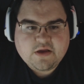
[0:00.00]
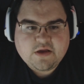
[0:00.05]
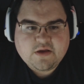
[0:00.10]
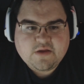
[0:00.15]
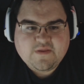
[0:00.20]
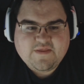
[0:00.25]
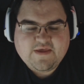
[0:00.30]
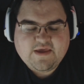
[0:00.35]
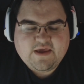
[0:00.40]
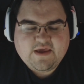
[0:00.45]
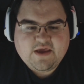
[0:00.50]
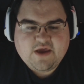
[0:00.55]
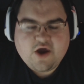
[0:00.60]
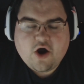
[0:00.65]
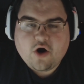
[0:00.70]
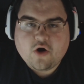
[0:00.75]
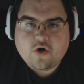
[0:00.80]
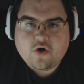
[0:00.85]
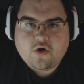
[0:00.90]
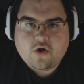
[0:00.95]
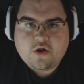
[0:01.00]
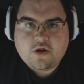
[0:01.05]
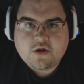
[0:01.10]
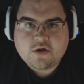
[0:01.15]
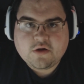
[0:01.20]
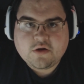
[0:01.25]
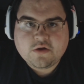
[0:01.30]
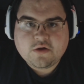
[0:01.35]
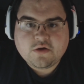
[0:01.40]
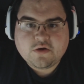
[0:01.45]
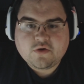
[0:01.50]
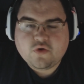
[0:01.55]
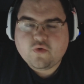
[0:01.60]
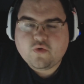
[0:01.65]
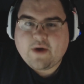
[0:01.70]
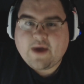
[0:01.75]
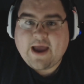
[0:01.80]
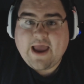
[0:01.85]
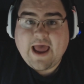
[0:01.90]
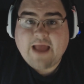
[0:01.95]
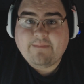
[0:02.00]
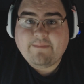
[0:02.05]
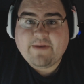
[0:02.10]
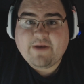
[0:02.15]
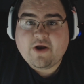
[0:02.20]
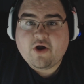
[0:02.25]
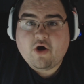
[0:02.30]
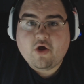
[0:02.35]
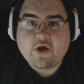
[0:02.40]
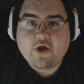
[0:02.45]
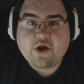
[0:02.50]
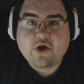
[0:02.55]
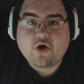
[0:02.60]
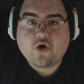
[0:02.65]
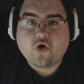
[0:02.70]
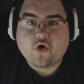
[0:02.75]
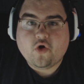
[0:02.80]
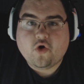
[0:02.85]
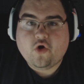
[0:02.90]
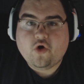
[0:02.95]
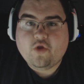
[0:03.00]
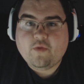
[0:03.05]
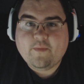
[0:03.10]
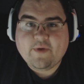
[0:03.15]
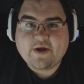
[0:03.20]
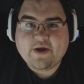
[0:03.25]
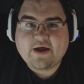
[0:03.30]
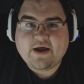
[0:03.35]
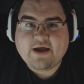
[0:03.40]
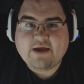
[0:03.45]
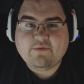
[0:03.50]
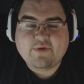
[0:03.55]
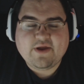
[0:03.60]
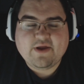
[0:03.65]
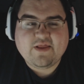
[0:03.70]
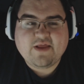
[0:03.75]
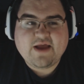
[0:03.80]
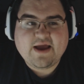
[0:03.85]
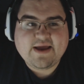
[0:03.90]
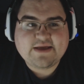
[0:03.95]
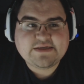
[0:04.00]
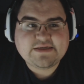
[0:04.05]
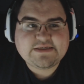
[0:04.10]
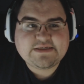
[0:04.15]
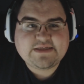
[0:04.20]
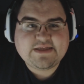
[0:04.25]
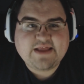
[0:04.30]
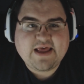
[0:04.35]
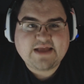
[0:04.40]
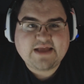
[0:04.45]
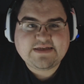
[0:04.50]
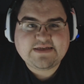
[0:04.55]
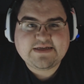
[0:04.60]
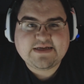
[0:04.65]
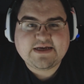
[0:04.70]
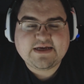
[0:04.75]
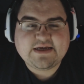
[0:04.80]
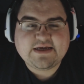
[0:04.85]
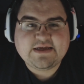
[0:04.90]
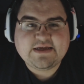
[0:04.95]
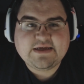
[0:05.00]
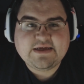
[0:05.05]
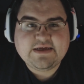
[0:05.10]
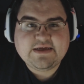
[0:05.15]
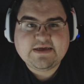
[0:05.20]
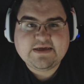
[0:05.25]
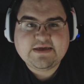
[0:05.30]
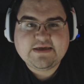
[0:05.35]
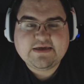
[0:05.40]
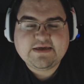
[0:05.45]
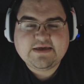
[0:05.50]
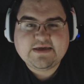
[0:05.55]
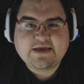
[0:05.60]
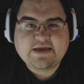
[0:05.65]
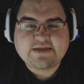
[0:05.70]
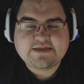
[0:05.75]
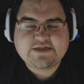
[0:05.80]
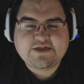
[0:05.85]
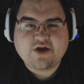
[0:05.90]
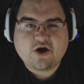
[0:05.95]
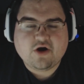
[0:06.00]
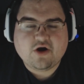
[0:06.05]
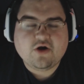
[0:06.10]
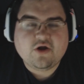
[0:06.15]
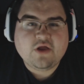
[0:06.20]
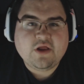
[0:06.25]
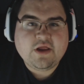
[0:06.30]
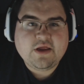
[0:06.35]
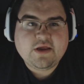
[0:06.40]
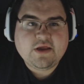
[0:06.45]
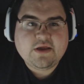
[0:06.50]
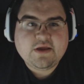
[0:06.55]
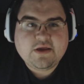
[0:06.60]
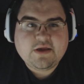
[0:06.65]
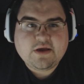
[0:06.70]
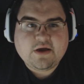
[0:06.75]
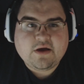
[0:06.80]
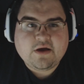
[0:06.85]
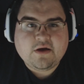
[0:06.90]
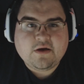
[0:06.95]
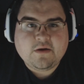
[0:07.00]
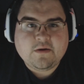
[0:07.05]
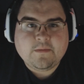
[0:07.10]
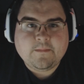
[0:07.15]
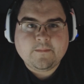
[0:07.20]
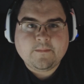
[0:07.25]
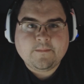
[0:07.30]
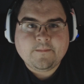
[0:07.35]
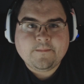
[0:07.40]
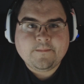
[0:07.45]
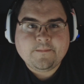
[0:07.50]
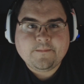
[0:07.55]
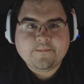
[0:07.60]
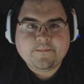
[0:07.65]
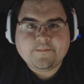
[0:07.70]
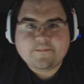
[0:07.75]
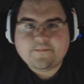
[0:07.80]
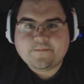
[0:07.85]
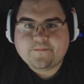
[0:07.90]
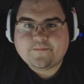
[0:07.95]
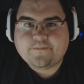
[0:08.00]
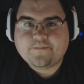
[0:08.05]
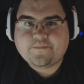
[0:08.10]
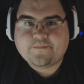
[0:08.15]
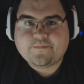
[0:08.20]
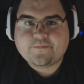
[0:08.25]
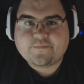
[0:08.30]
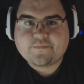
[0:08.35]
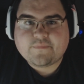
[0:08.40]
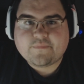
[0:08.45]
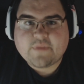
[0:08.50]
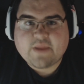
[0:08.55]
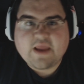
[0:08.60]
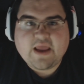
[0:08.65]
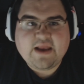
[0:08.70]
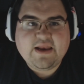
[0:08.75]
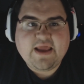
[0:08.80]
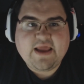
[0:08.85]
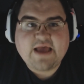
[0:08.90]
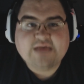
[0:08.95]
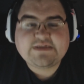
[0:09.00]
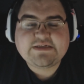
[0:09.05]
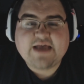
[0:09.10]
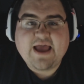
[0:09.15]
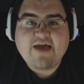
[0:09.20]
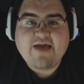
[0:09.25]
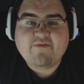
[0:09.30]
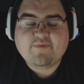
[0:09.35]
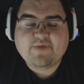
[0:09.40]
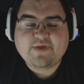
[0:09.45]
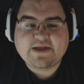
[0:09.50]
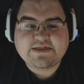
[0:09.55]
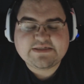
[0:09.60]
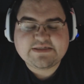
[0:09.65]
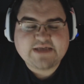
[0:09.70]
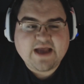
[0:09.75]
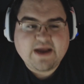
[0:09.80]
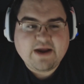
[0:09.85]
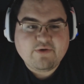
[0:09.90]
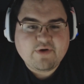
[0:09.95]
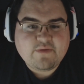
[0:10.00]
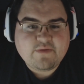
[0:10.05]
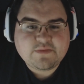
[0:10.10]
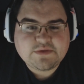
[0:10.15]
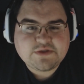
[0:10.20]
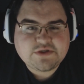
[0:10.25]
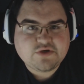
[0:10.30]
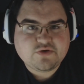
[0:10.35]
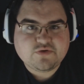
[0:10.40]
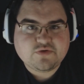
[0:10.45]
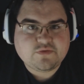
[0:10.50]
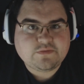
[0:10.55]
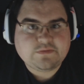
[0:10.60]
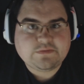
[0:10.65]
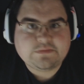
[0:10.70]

The Jarl, who I had been calling Earl, but I realized that it's Jarl. And yes, I have played Skyrim, so...